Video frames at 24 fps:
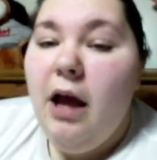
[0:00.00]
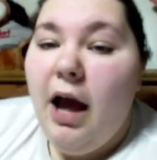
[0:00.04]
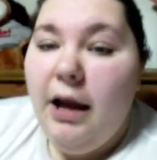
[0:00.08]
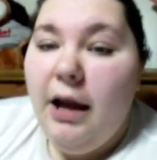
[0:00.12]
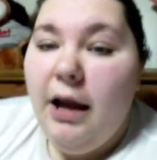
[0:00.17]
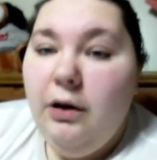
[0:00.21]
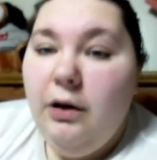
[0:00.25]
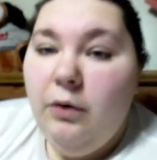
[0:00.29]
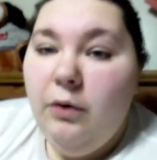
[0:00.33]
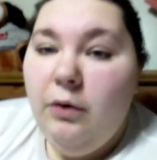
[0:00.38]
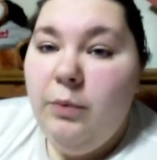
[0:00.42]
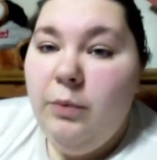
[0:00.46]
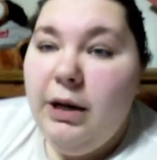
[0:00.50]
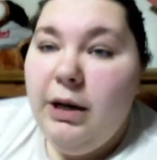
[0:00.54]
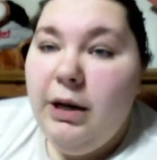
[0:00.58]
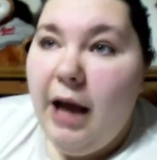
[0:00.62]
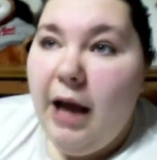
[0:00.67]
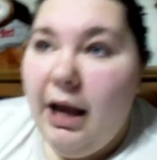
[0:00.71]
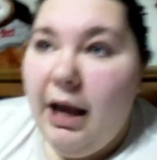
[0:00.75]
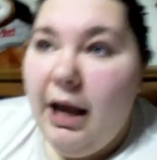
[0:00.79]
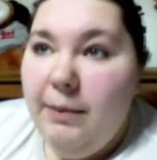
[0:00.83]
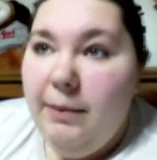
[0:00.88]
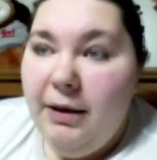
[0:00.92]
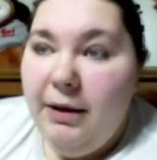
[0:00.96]
I know when
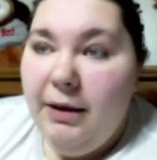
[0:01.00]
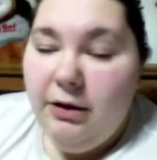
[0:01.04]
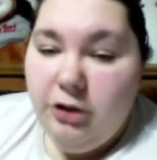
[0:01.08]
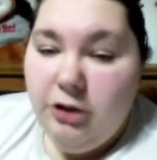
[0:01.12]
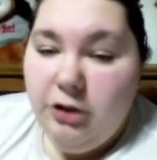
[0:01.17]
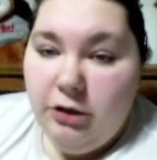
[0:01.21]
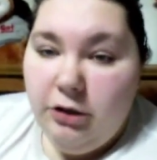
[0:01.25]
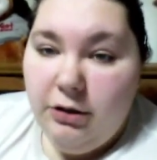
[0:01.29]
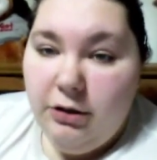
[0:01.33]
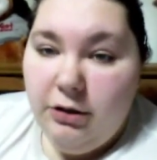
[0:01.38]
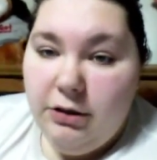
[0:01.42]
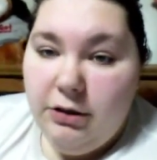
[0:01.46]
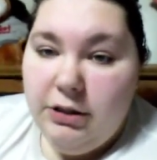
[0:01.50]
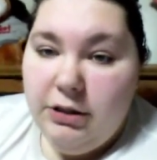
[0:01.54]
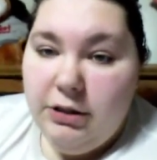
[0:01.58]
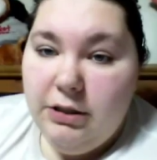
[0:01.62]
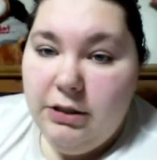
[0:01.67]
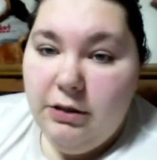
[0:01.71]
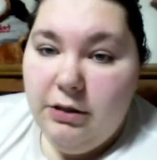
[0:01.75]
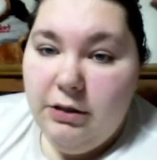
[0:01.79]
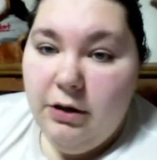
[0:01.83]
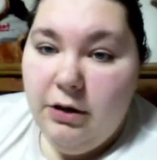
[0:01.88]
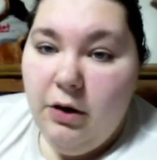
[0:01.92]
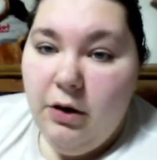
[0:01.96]
I pick a
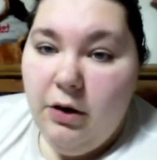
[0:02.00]
shirt